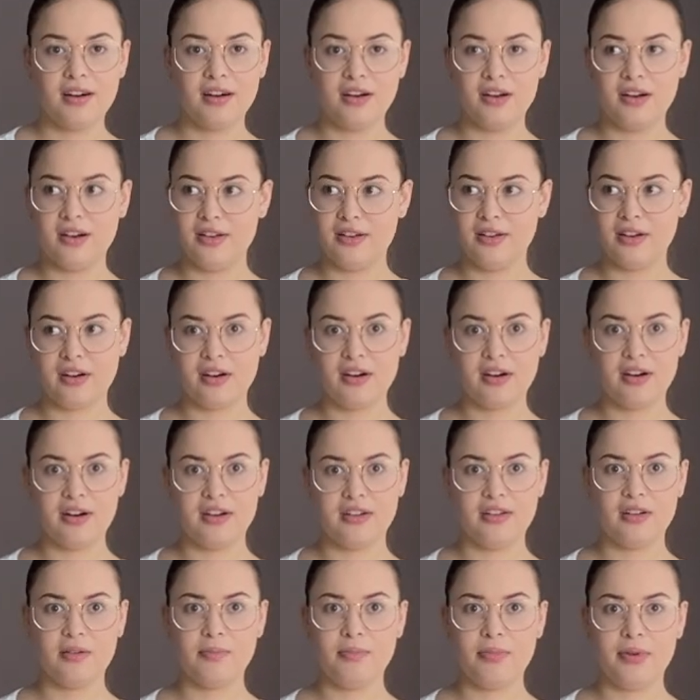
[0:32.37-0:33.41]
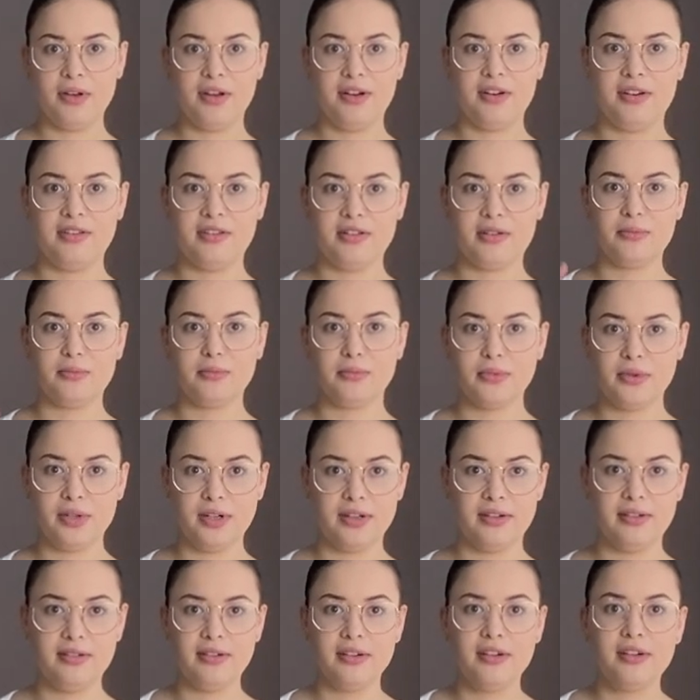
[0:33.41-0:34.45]
in a card up here
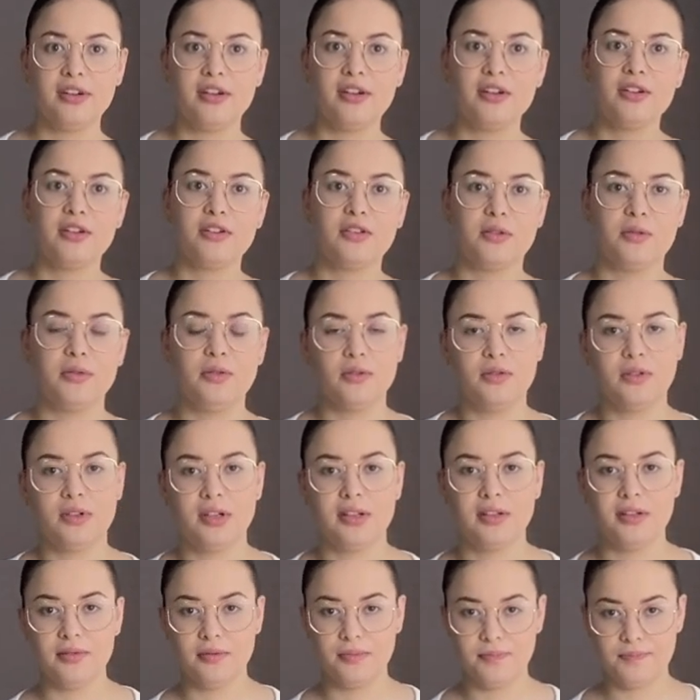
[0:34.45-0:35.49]
somewhere so you can